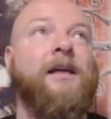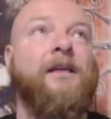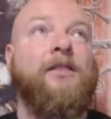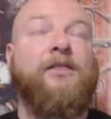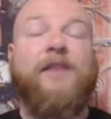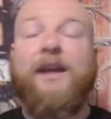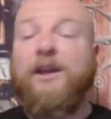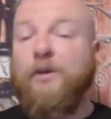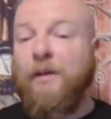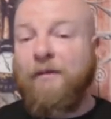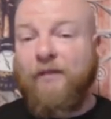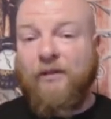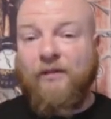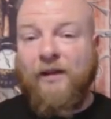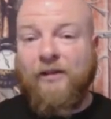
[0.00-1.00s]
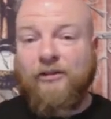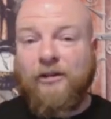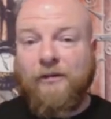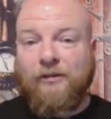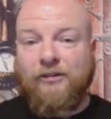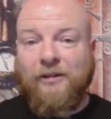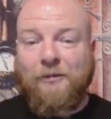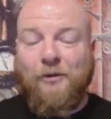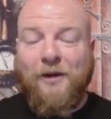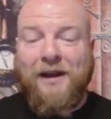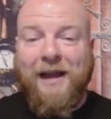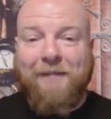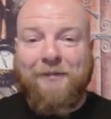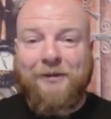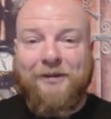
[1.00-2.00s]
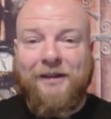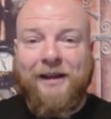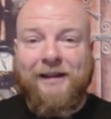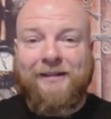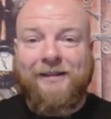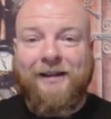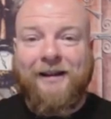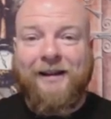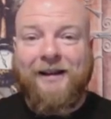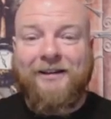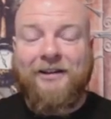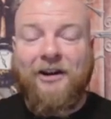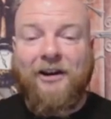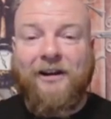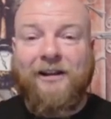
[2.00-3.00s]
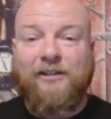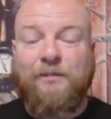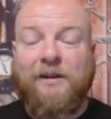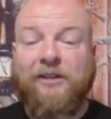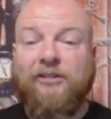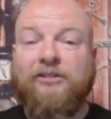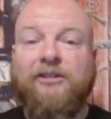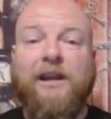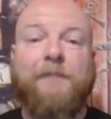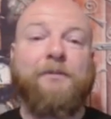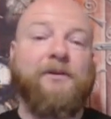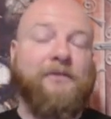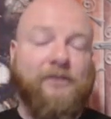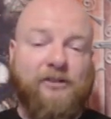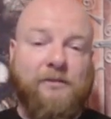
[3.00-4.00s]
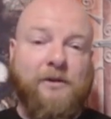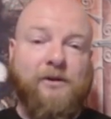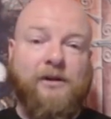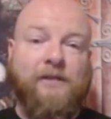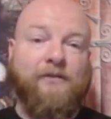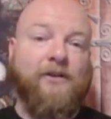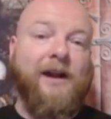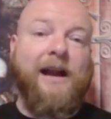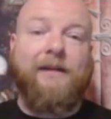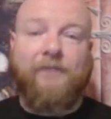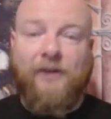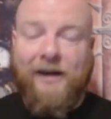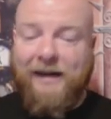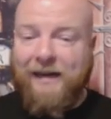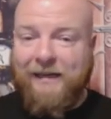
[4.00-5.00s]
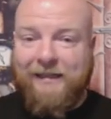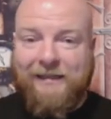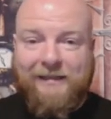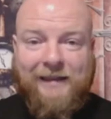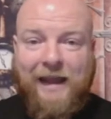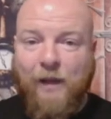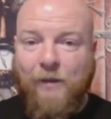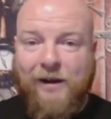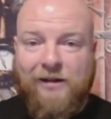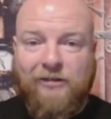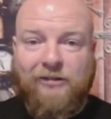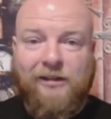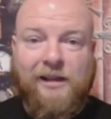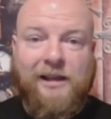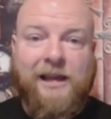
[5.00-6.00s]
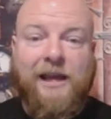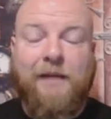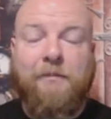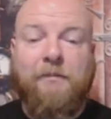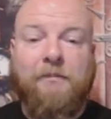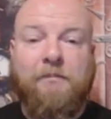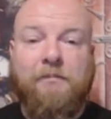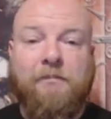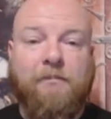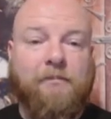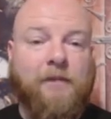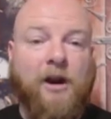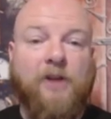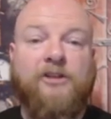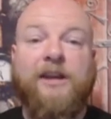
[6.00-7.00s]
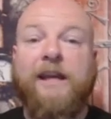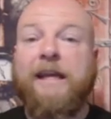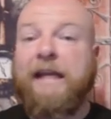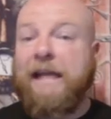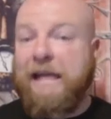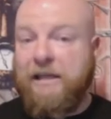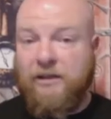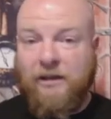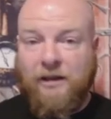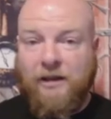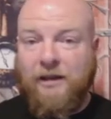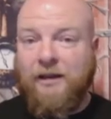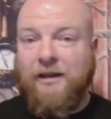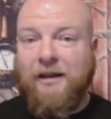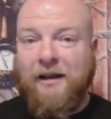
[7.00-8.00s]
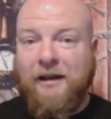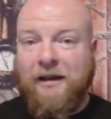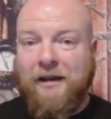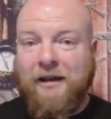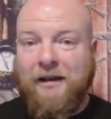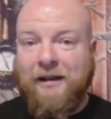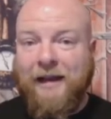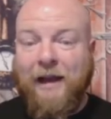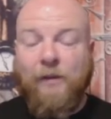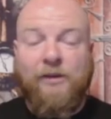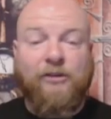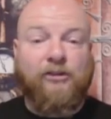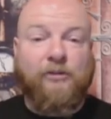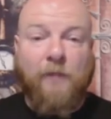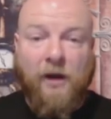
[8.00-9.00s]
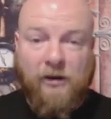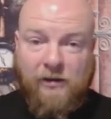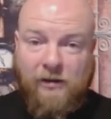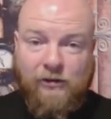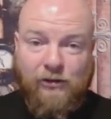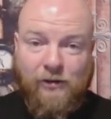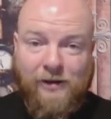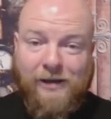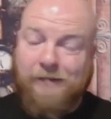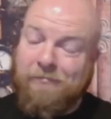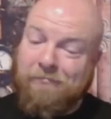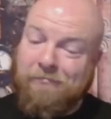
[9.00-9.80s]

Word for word: thank you, Ray, for the fan service. I'm quite happy with that. Uh, Narg has been a staple of this community forever, and I can't wait to see him articulate uh, how he's smart on screen.